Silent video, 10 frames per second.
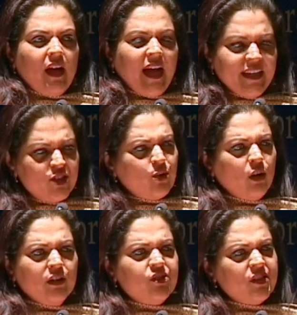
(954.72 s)

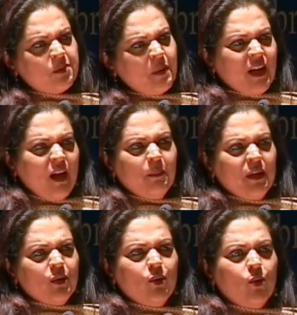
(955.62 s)
ideologies may come
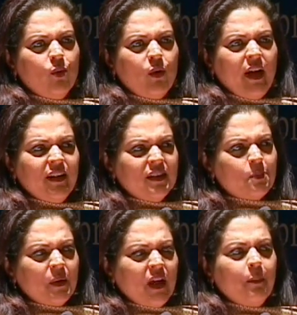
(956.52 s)
and go, and
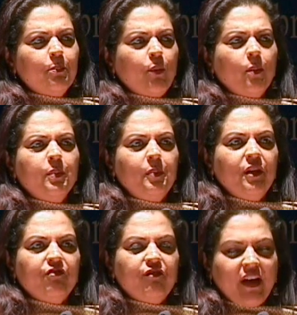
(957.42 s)
it's become
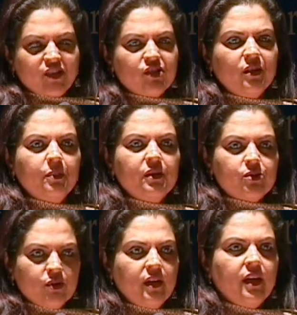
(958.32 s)
probably
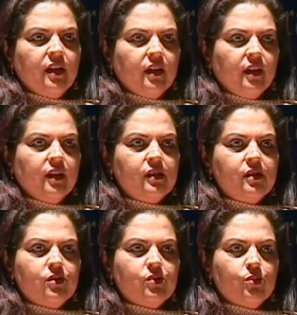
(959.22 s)
fashionable today
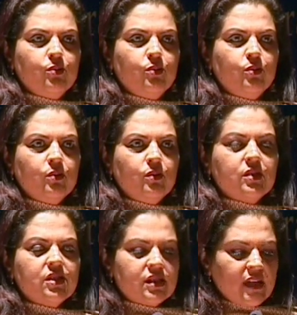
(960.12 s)
to
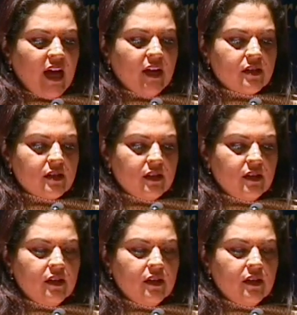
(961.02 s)
start